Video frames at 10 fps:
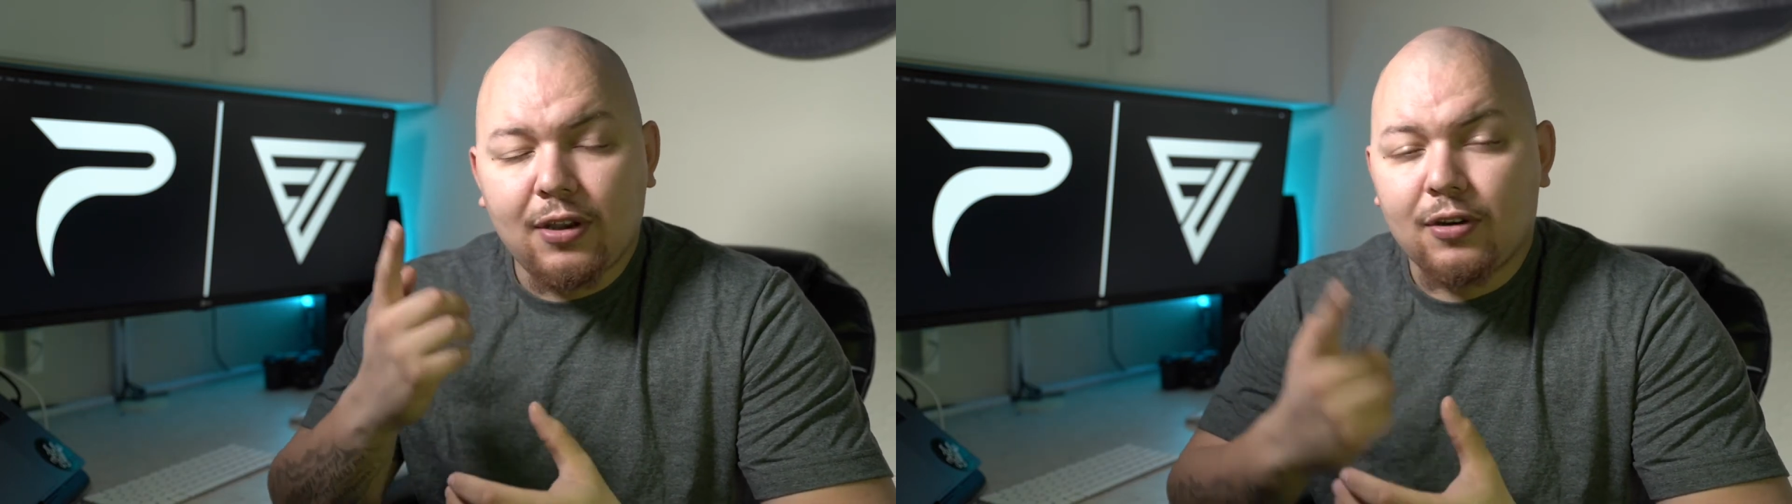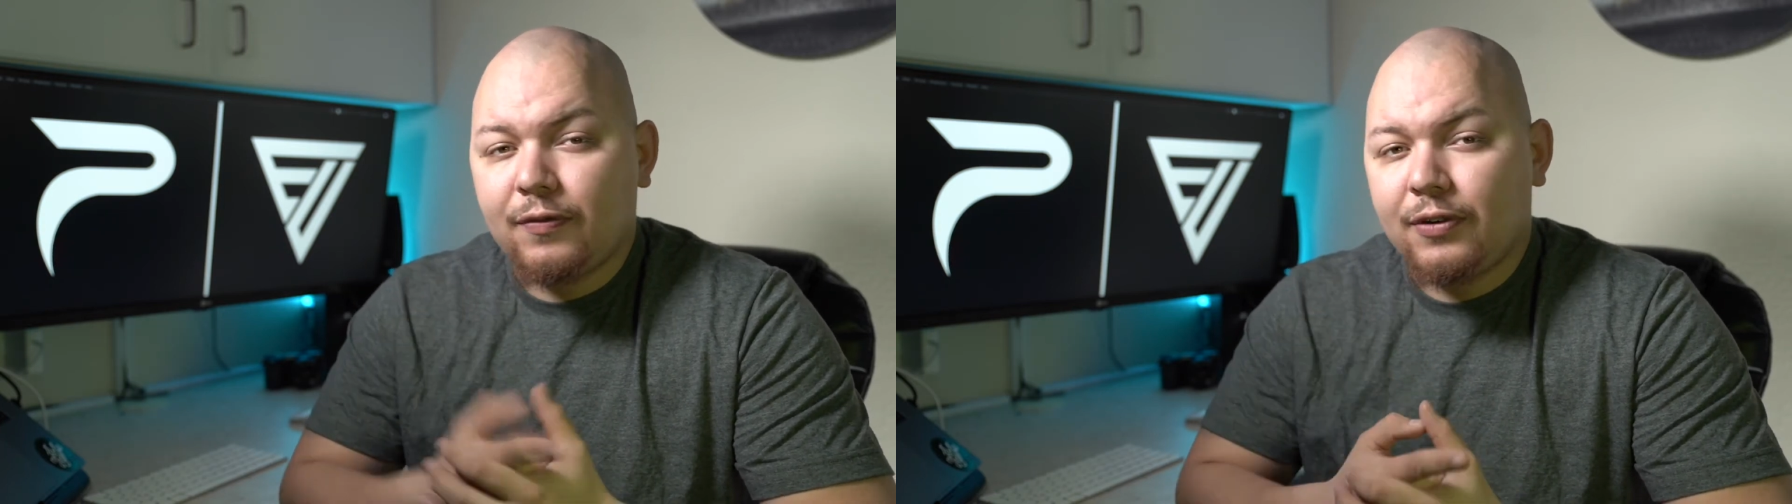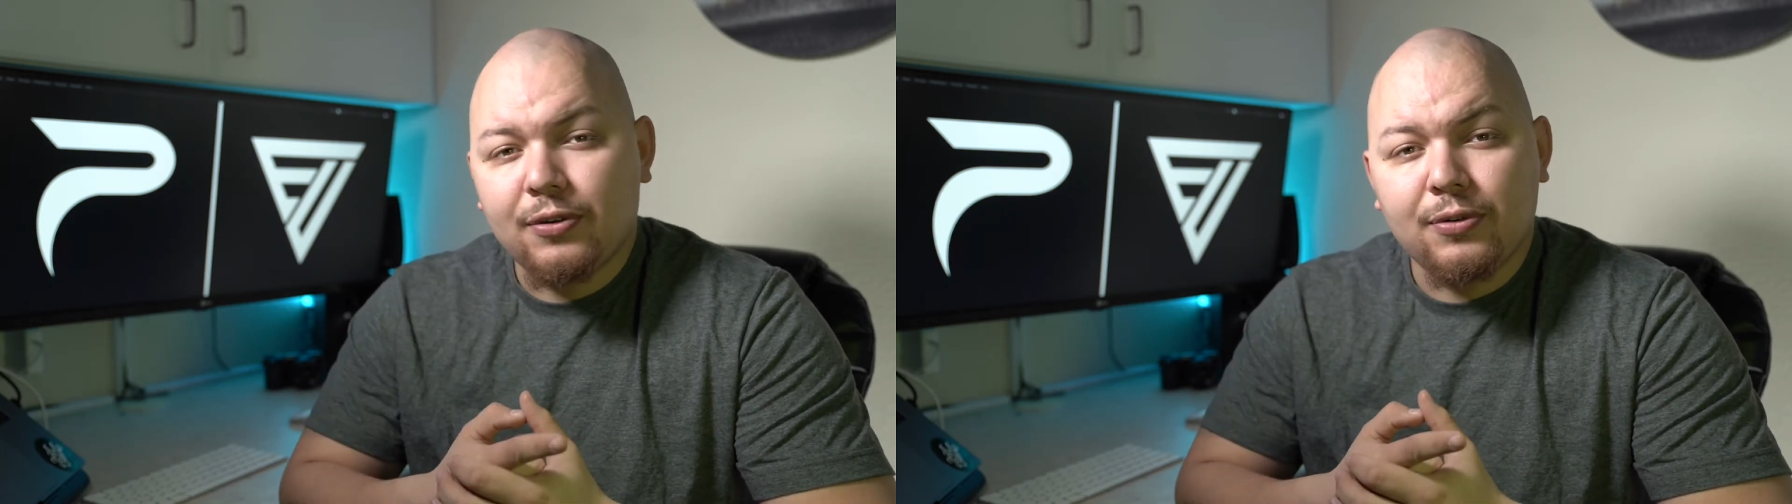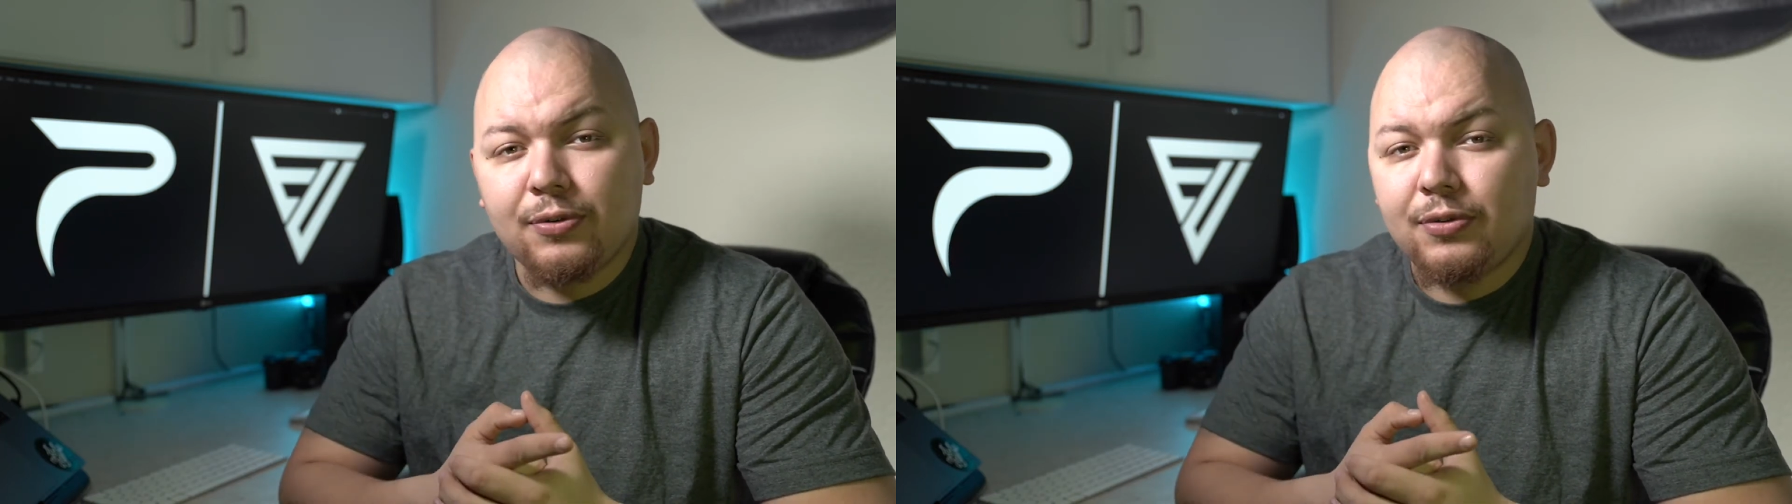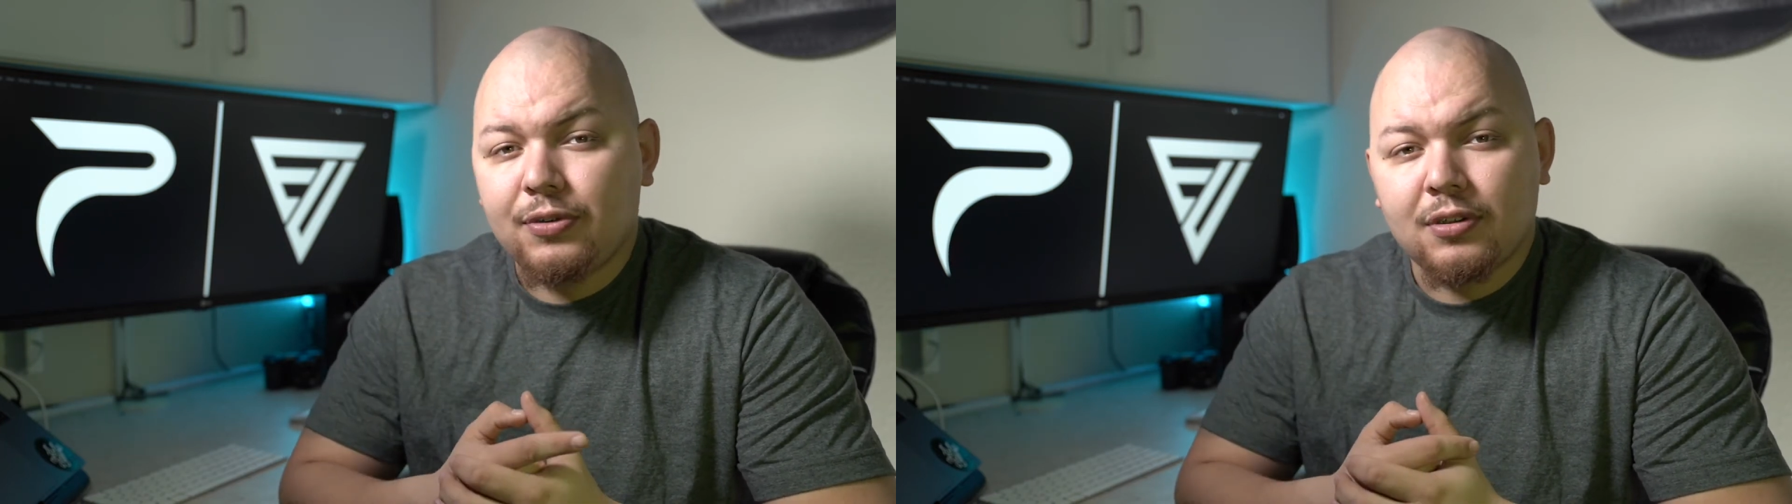
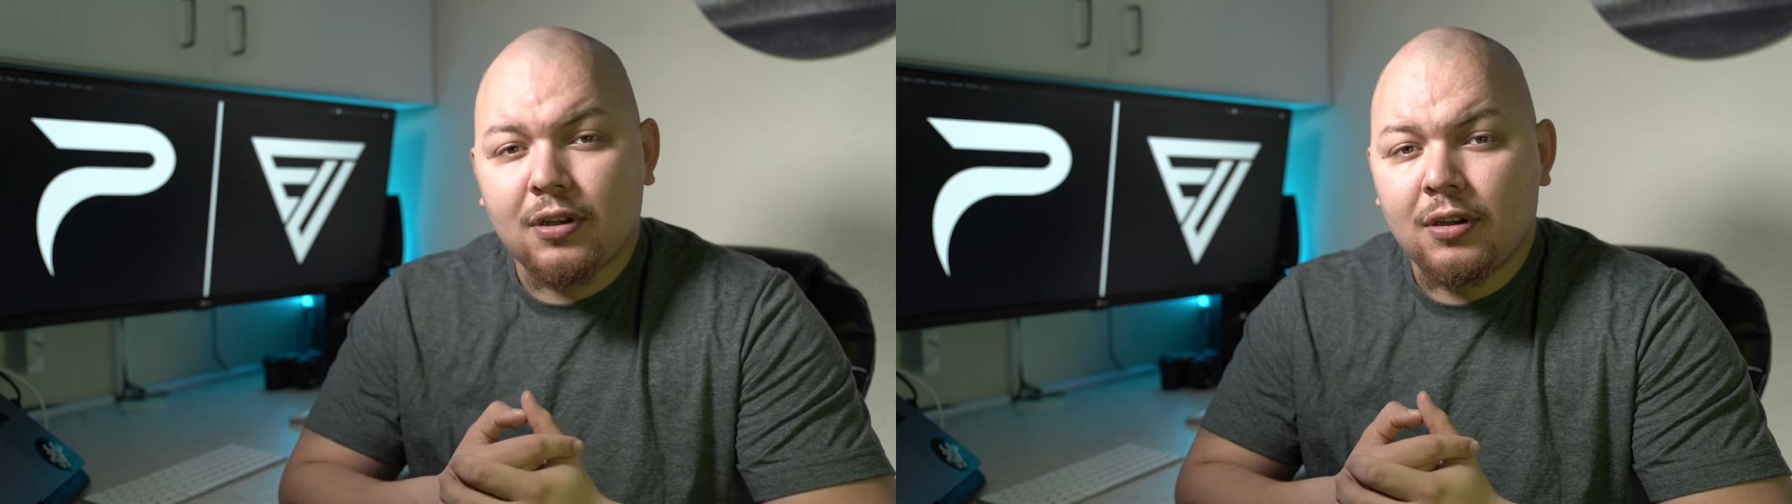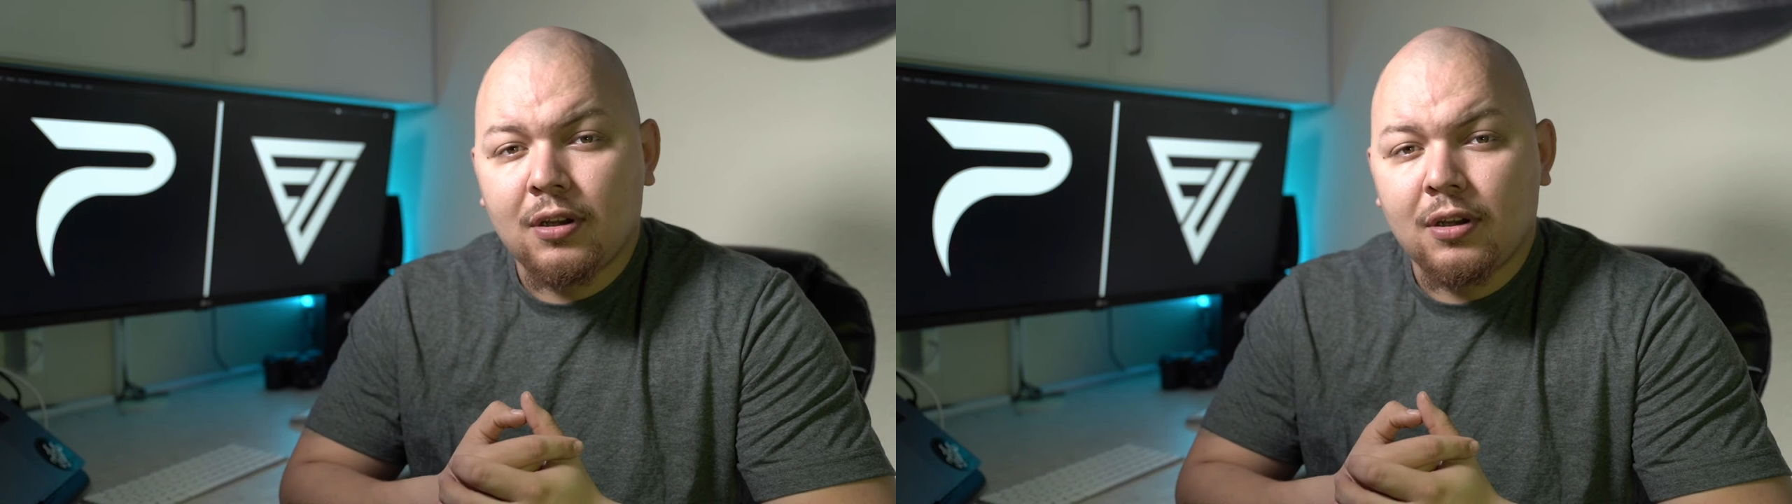interviews,